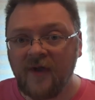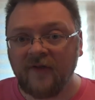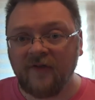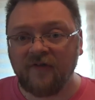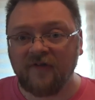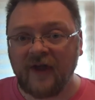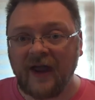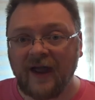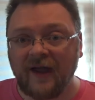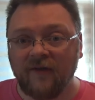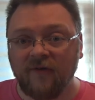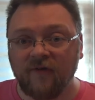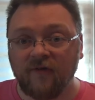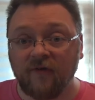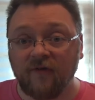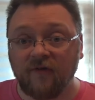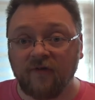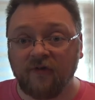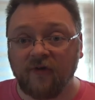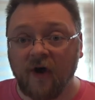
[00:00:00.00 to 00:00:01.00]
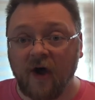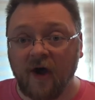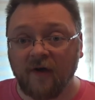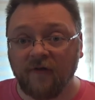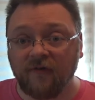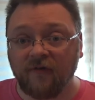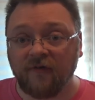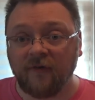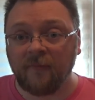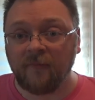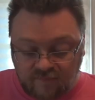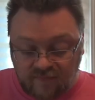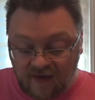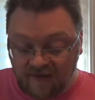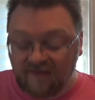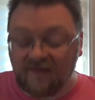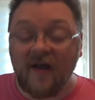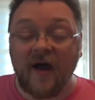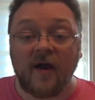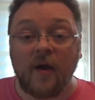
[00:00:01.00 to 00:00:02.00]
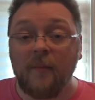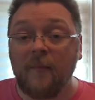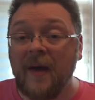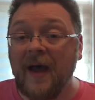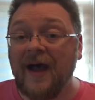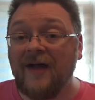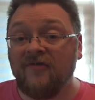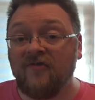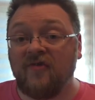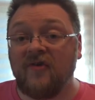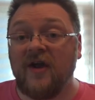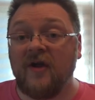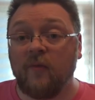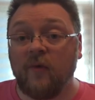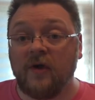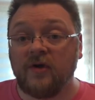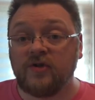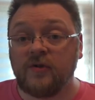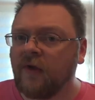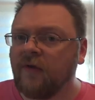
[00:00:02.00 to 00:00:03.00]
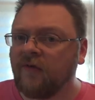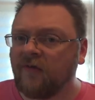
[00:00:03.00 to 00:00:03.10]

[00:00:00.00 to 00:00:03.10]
sans sauce. It's not a bad sandwich.